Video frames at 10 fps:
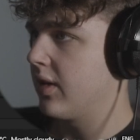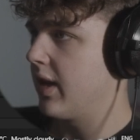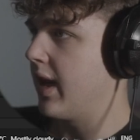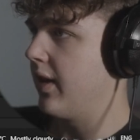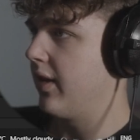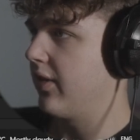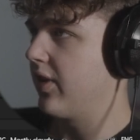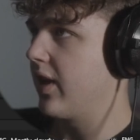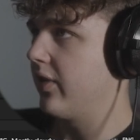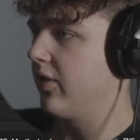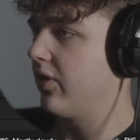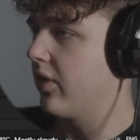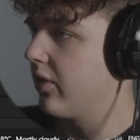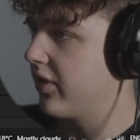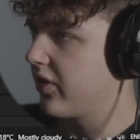Yeah, exactly. So
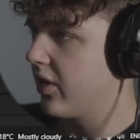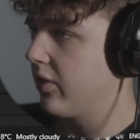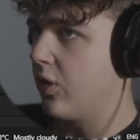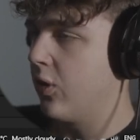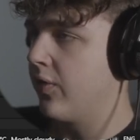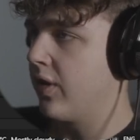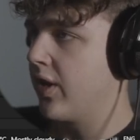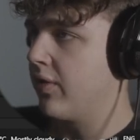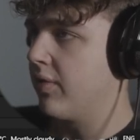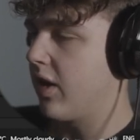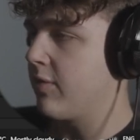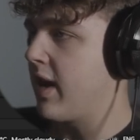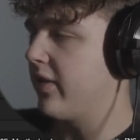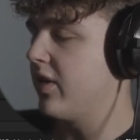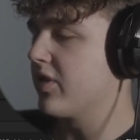let's go over and
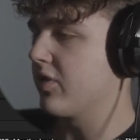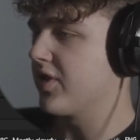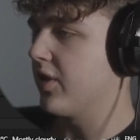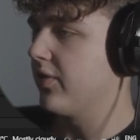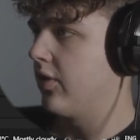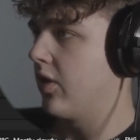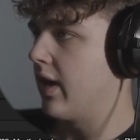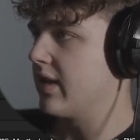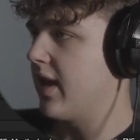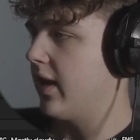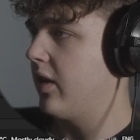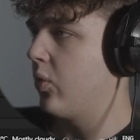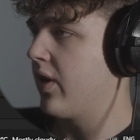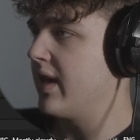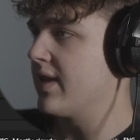automatically do this ourselves. So exactly
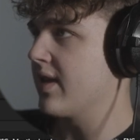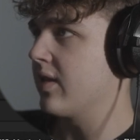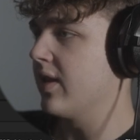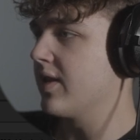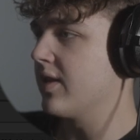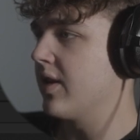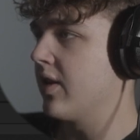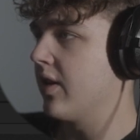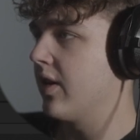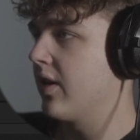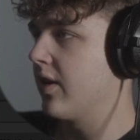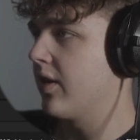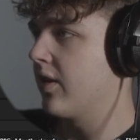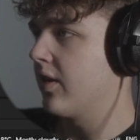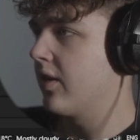where he says listen here,
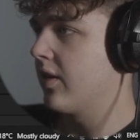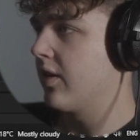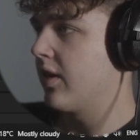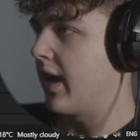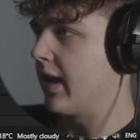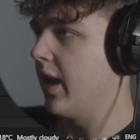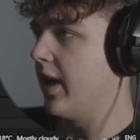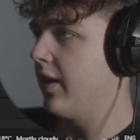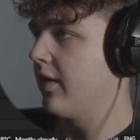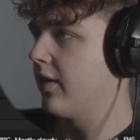I cut,